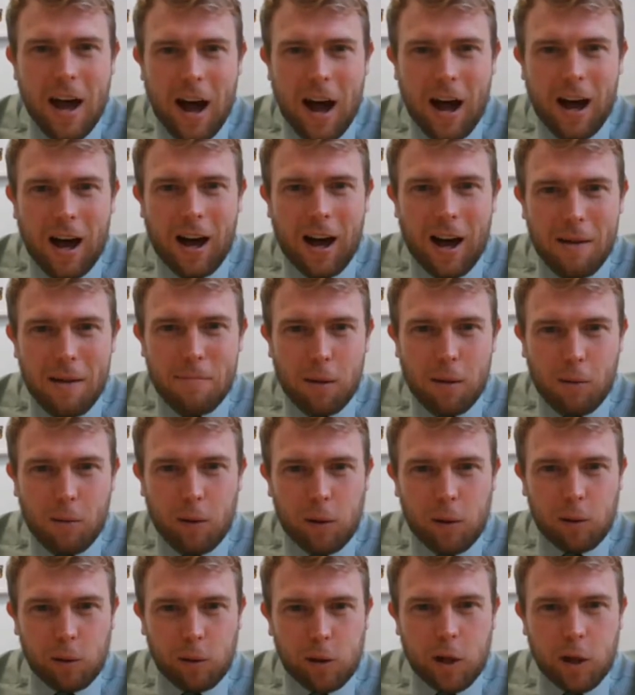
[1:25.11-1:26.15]
but will
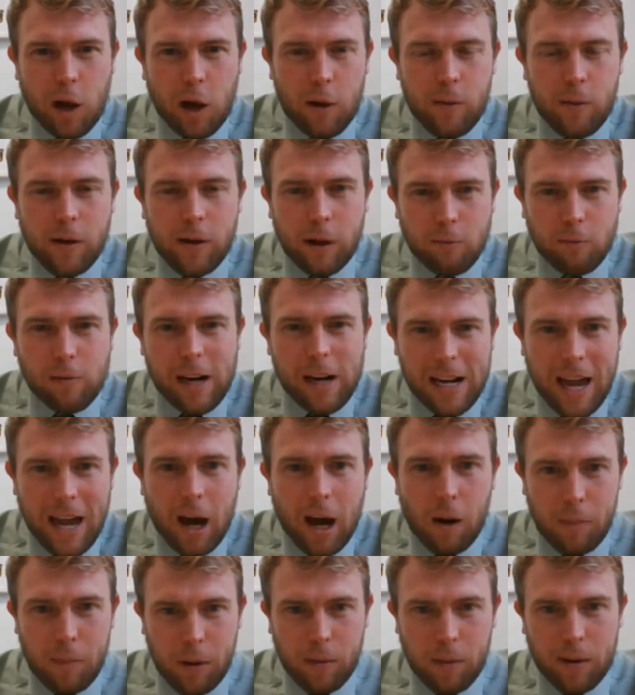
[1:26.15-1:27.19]
also, really
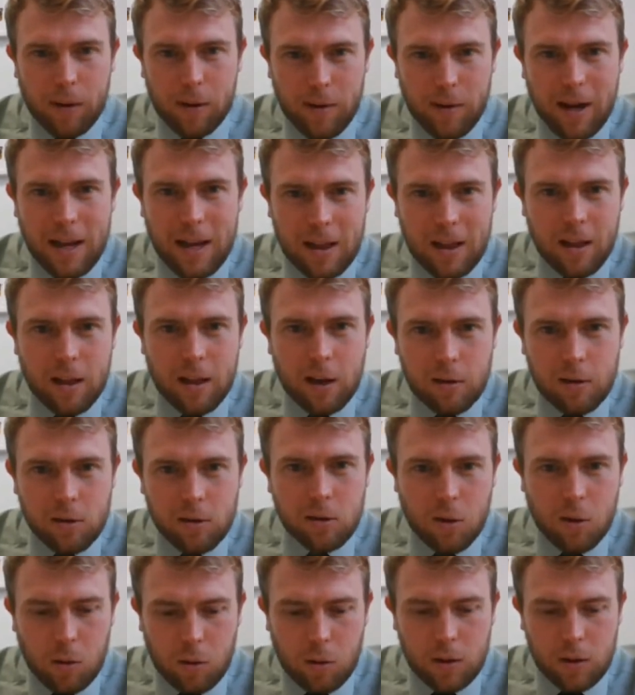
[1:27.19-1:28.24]
help you when you're in those
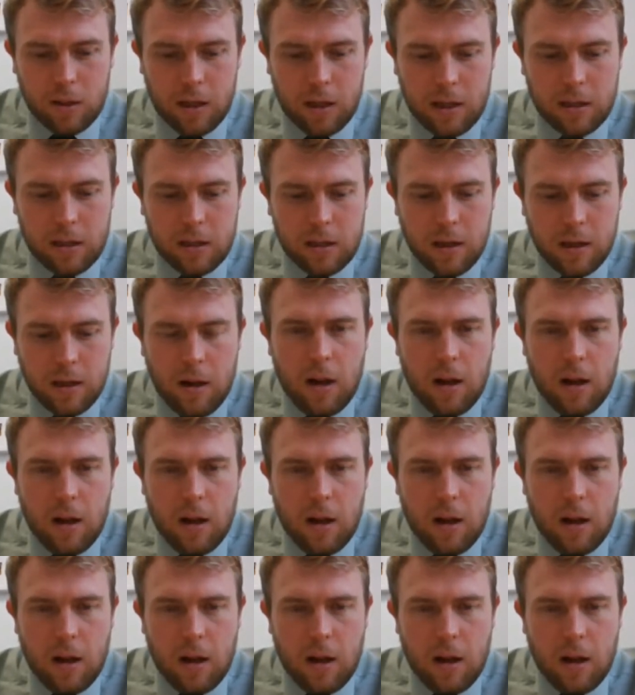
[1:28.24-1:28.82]
courses.